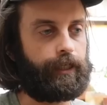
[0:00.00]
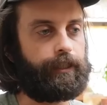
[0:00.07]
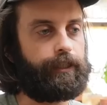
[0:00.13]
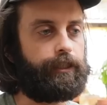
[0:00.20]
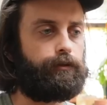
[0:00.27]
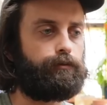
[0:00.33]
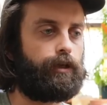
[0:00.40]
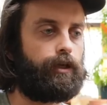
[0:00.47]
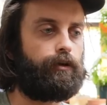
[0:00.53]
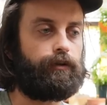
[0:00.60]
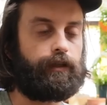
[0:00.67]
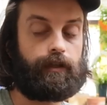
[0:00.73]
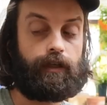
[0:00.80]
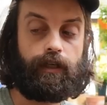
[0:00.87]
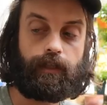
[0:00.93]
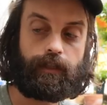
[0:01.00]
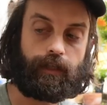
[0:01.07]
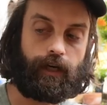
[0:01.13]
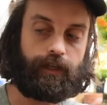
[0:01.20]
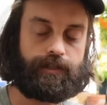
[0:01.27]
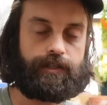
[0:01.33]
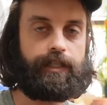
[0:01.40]
And he wrote
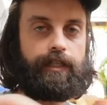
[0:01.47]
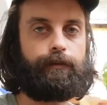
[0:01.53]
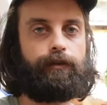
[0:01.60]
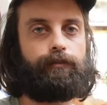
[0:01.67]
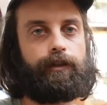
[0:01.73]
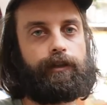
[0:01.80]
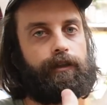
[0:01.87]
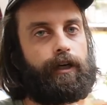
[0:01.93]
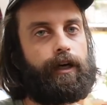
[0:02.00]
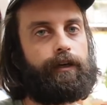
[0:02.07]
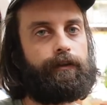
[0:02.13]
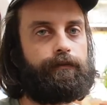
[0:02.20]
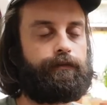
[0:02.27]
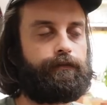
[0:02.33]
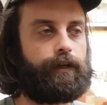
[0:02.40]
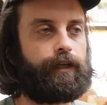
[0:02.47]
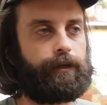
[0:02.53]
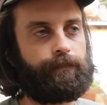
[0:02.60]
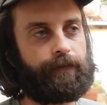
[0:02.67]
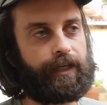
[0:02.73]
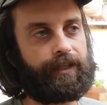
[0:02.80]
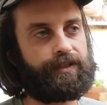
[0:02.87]
God's Demon with a lot of
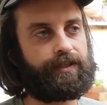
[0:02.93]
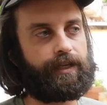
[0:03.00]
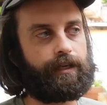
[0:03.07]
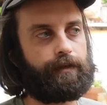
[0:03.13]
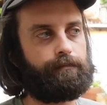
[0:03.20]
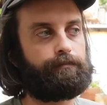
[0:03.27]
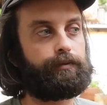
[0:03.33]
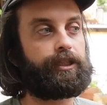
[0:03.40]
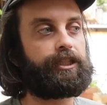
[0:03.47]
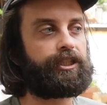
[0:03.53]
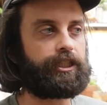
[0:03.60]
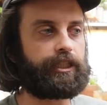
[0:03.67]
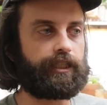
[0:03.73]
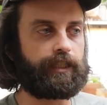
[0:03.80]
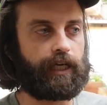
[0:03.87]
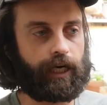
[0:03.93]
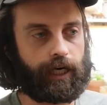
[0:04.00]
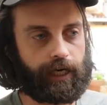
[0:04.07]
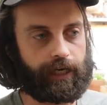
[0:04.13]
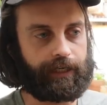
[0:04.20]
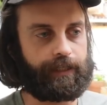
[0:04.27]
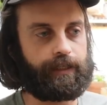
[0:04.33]
uh, that same Blishian
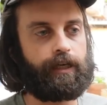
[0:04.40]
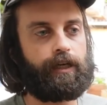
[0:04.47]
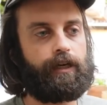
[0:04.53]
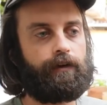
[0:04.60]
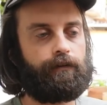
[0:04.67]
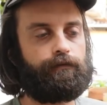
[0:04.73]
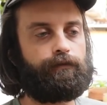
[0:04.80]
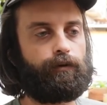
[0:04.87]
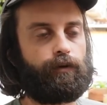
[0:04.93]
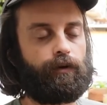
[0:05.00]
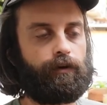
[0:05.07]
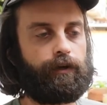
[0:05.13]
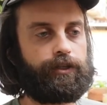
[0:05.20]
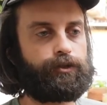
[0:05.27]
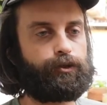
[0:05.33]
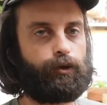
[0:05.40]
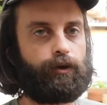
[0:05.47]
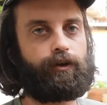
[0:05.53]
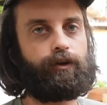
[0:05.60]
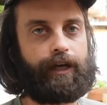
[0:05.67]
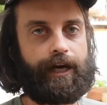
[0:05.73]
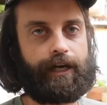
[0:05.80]
eye for
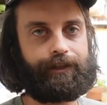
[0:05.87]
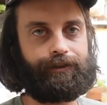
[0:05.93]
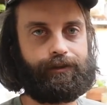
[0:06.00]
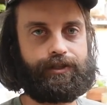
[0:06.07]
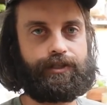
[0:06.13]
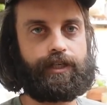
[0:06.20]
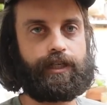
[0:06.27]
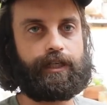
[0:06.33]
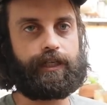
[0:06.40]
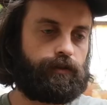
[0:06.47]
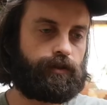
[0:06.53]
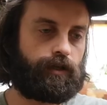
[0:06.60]
historical accuracy.